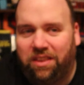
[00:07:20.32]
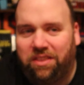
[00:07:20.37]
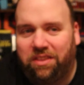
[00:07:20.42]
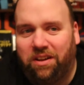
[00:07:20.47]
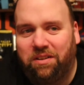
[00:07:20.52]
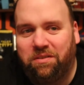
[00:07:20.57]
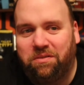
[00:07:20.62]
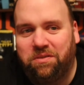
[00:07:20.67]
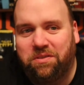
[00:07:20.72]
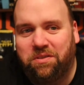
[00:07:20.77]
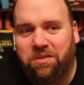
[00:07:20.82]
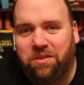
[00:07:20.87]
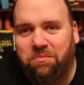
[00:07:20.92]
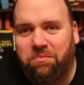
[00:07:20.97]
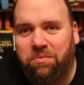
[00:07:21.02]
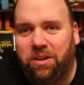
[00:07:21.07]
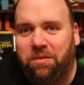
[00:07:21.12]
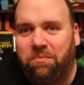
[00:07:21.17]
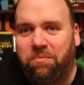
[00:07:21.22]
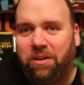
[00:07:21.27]
thought it was going to
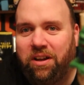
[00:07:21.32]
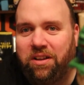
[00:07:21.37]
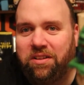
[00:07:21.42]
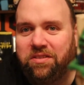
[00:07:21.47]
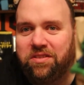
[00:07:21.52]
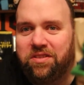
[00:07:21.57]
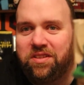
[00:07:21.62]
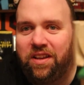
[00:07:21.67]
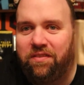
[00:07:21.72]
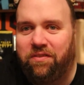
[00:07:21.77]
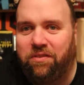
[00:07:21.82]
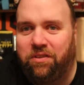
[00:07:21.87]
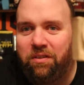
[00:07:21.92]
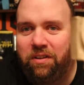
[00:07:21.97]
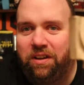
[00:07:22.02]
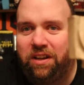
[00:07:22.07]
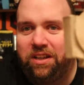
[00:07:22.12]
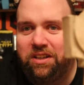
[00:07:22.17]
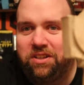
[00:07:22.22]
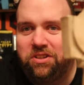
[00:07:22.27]
be about 7 or
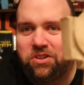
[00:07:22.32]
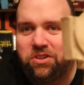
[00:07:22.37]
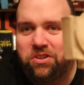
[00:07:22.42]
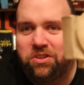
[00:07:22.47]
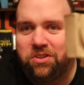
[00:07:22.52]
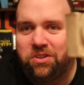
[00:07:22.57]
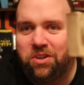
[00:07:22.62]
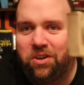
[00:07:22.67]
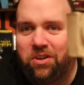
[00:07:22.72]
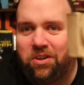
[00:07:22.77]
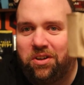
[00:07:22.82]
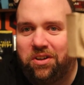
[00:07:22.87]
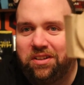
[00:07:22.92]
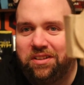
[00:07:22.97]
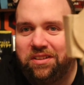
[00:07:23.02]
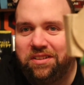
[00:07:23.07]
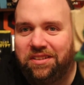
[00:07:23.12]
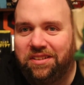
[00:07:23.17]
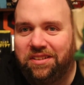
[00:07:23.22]
8 inches tall.